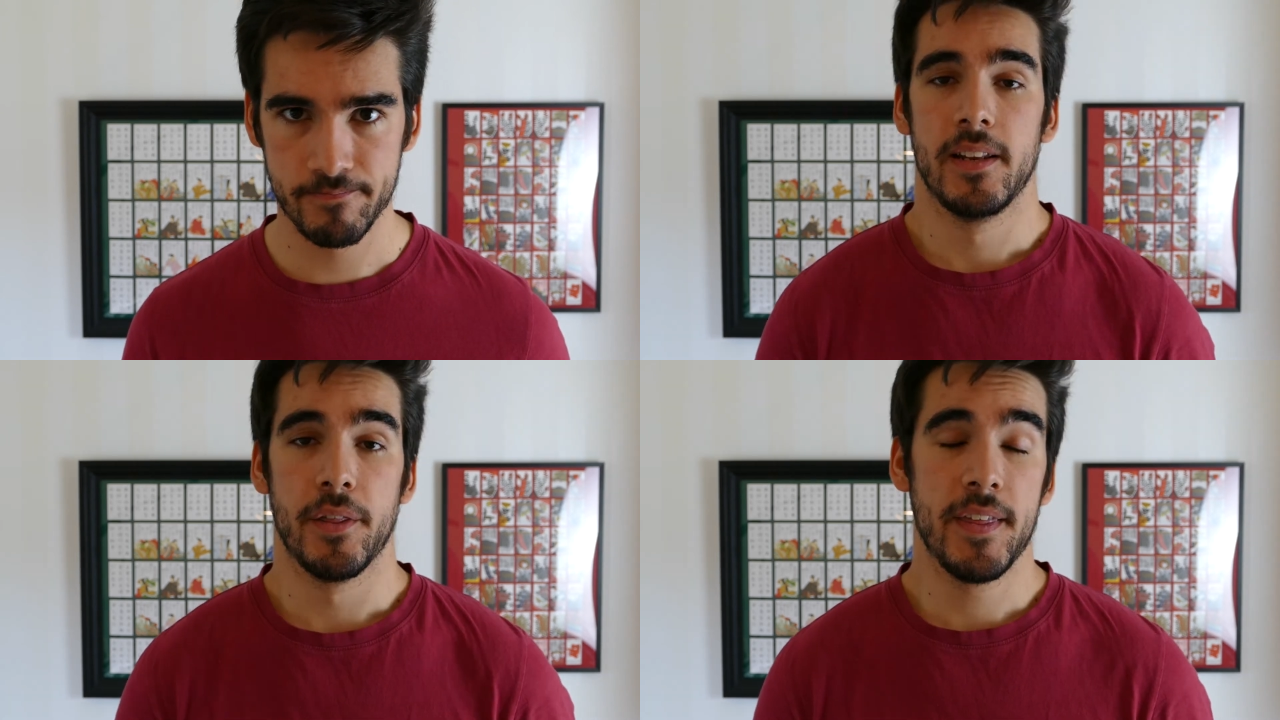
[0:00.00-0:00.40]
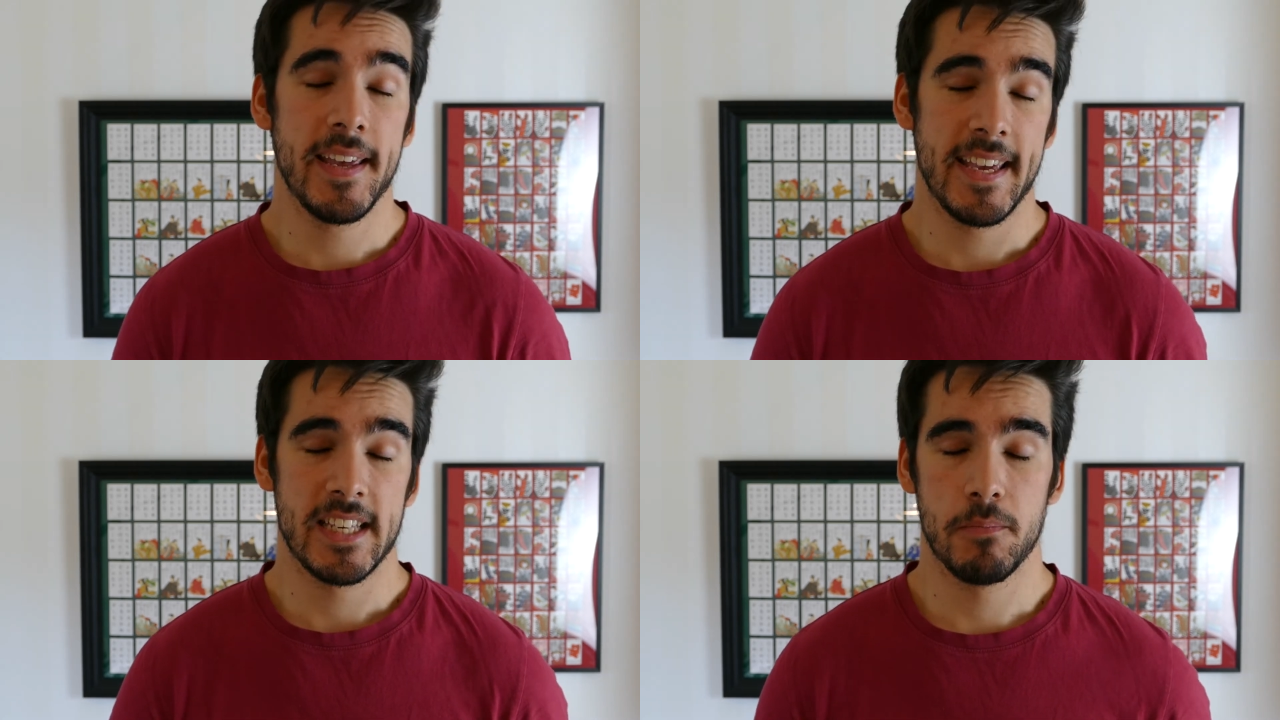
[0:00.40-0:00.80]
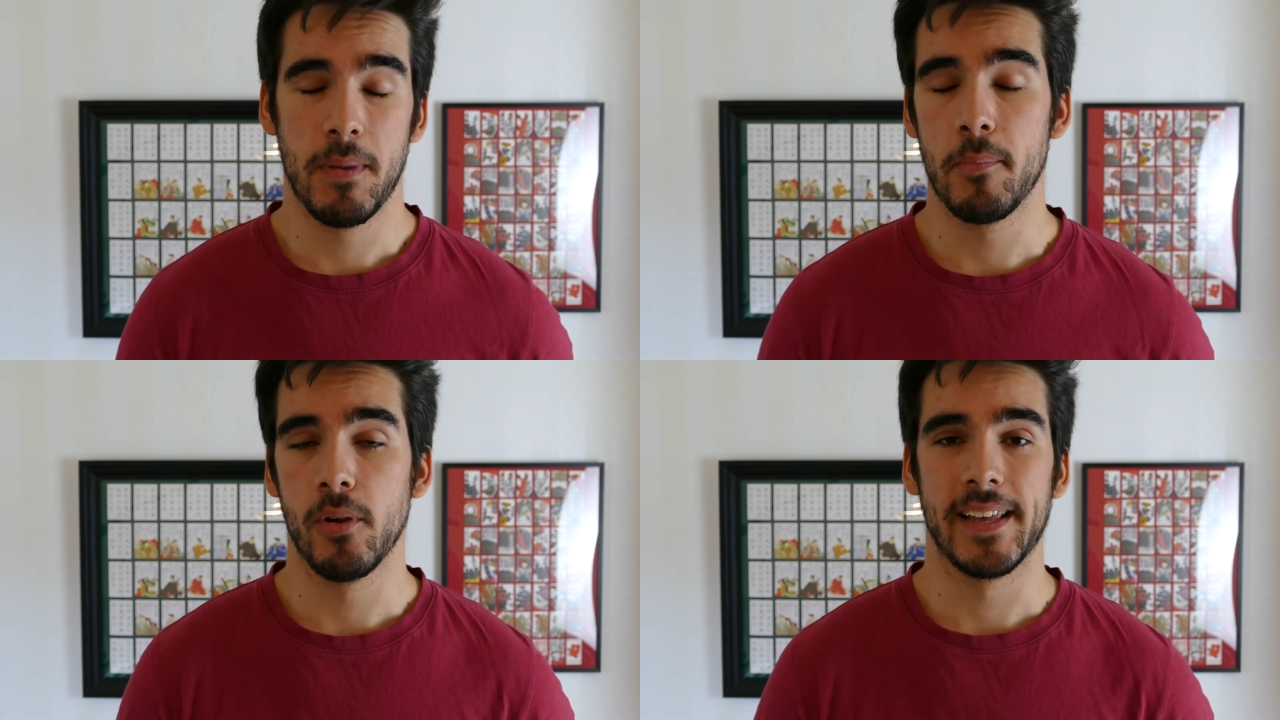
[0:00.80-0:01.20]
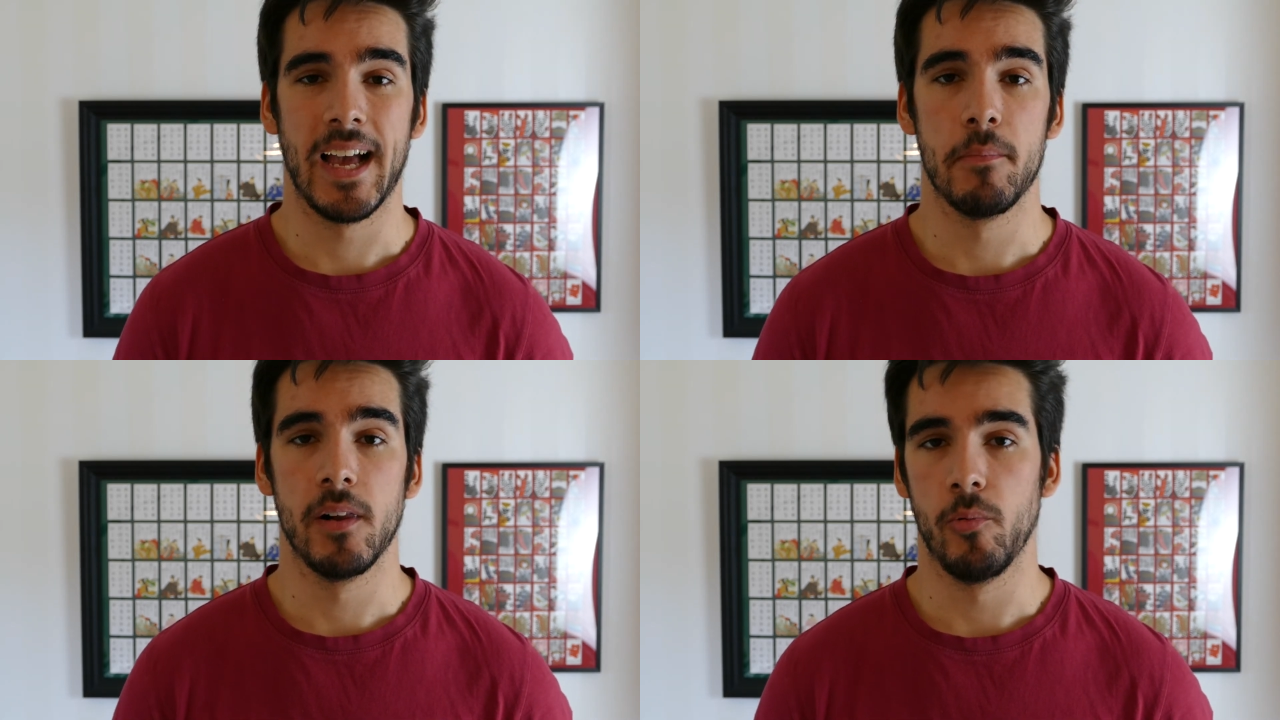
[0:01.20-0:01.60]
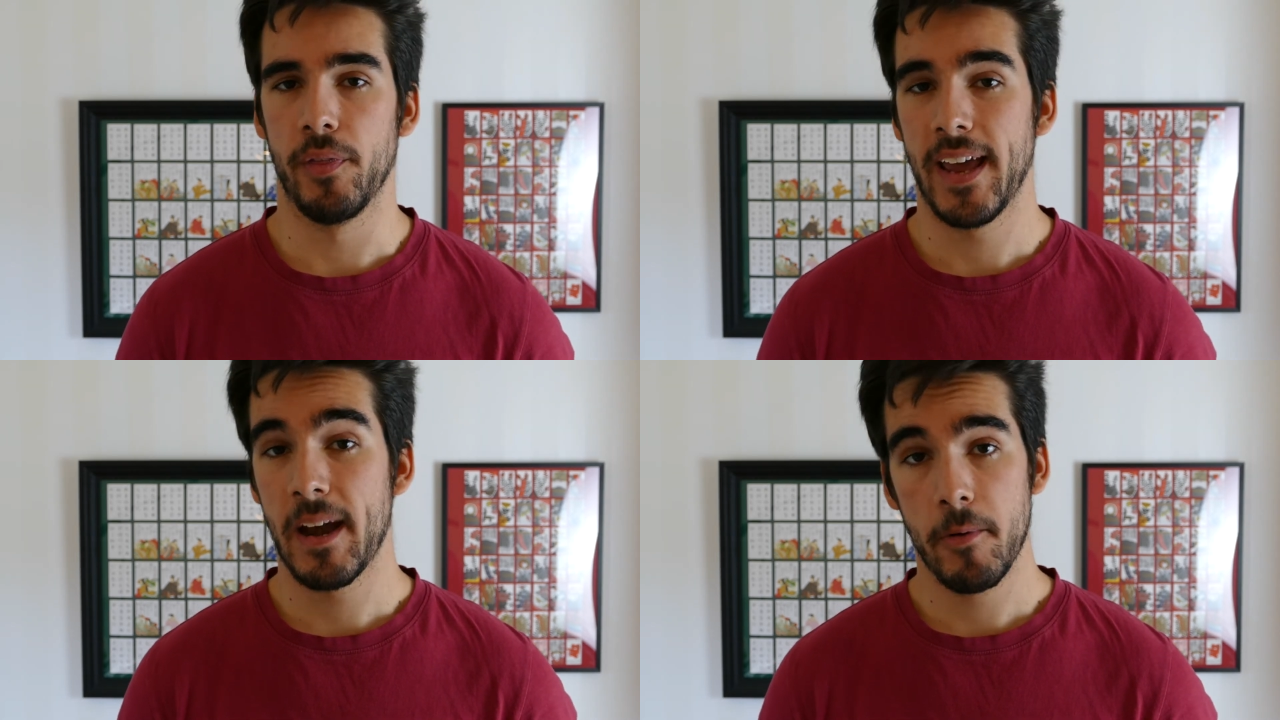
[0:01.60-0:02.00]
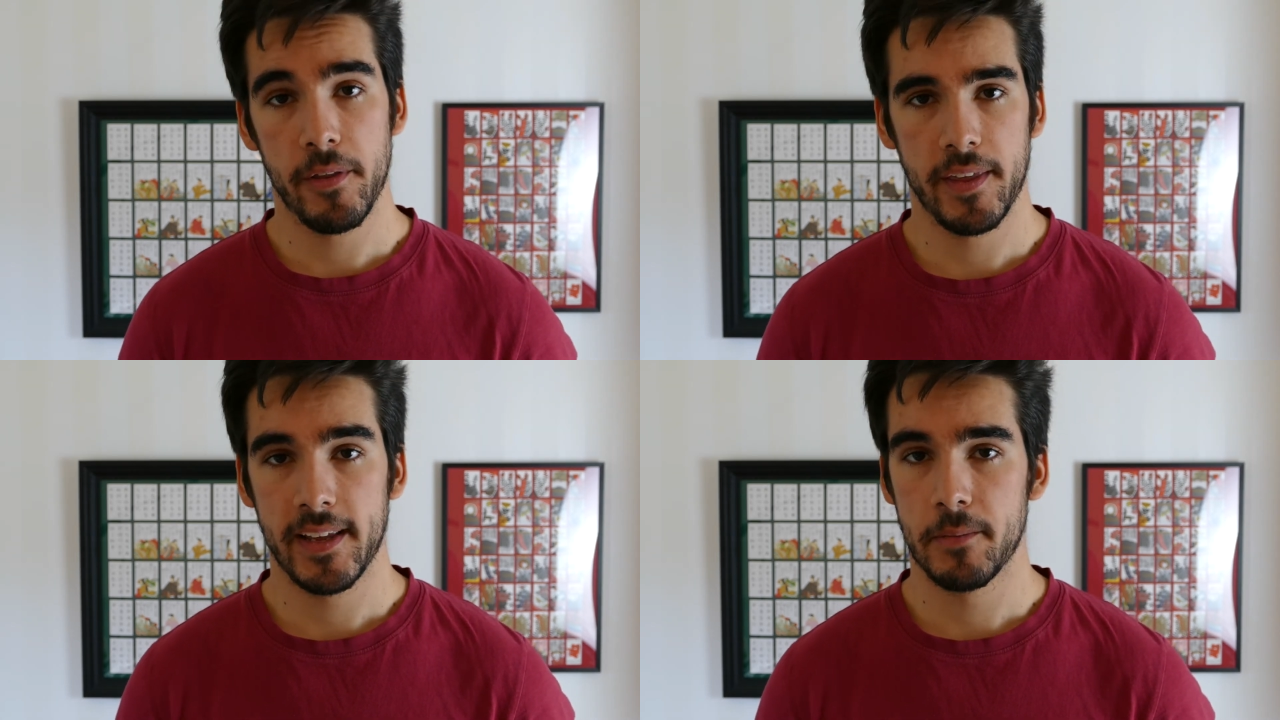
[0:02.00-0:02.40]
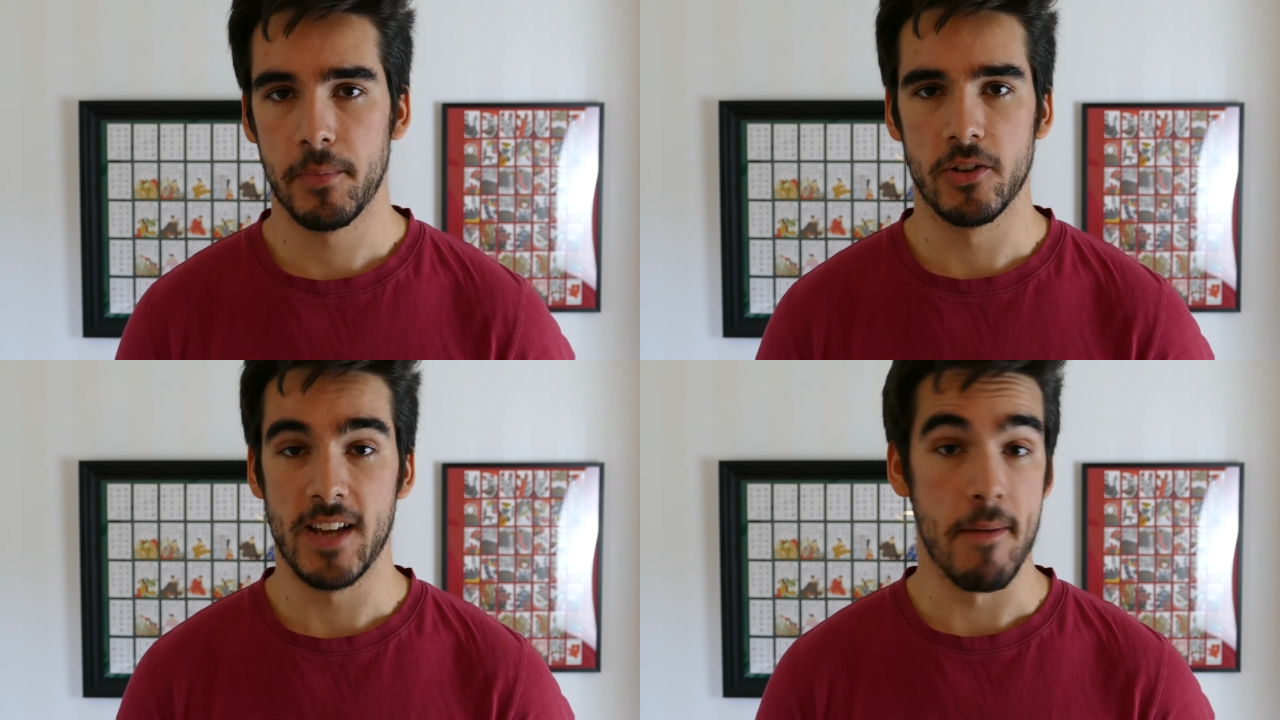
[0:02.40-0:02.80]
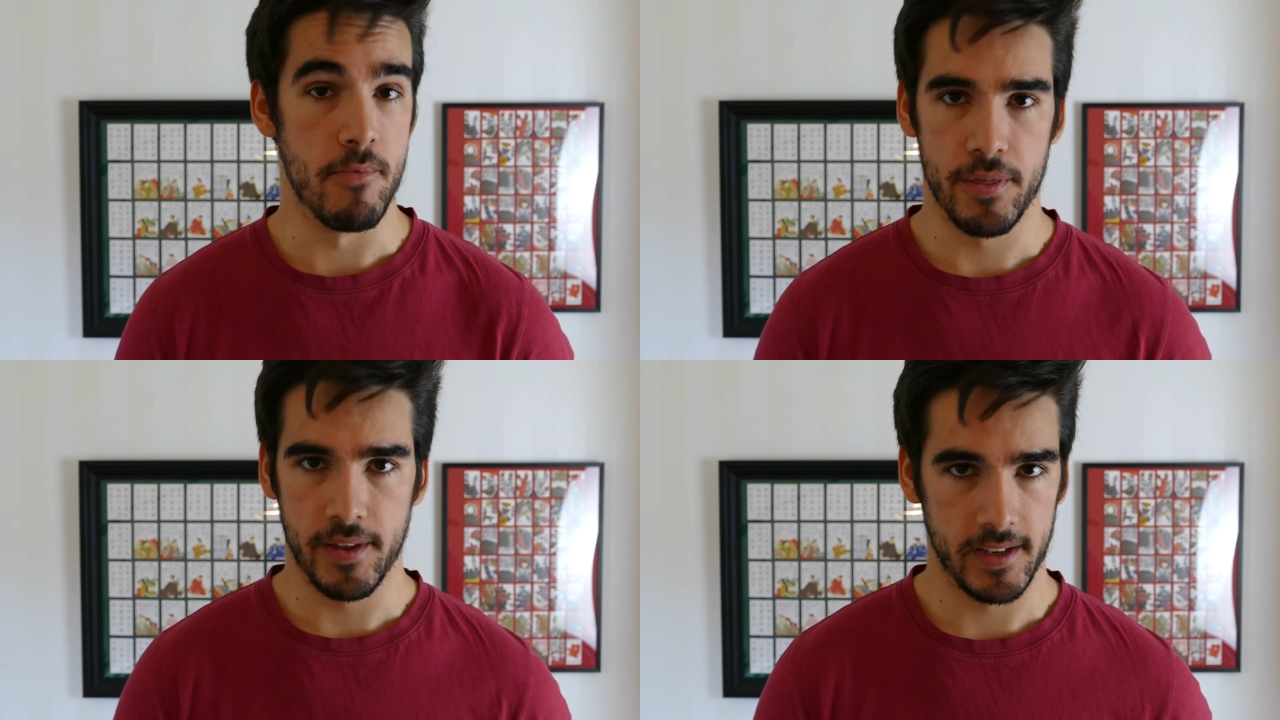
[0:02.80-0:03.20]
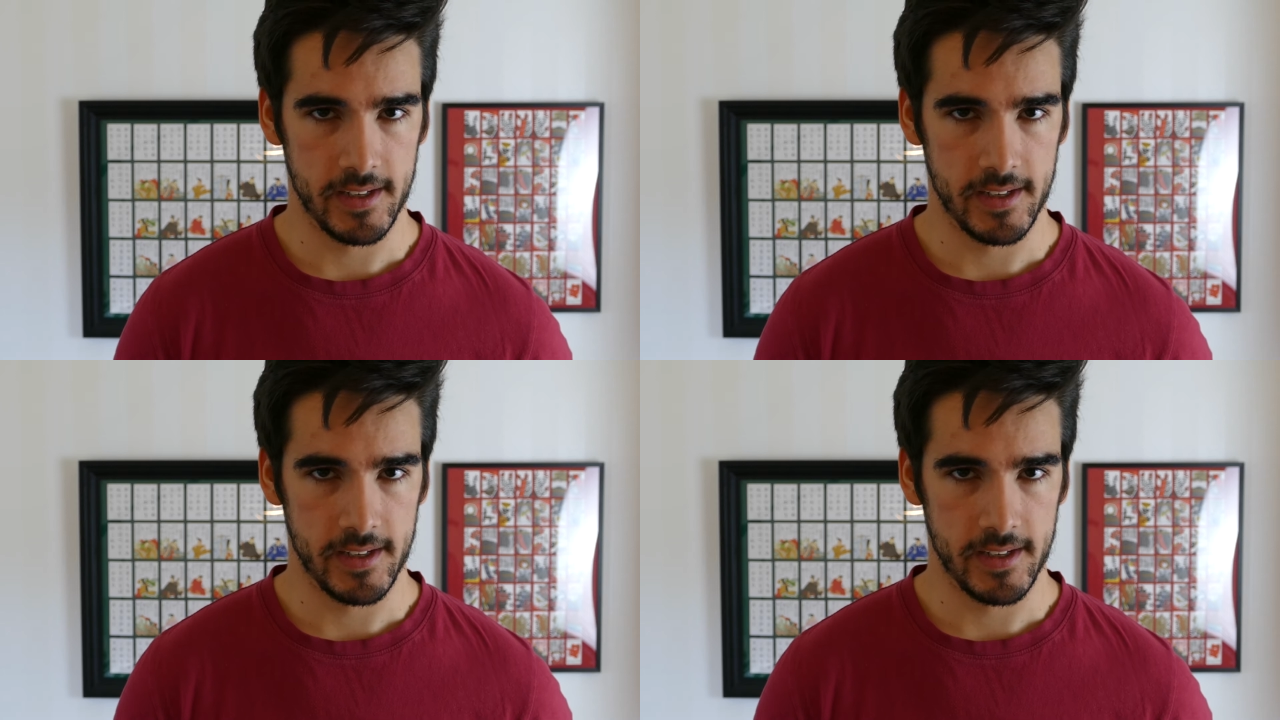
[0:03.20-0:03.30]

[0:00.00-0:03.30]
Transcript: The thing is, people gamble with everything about everything,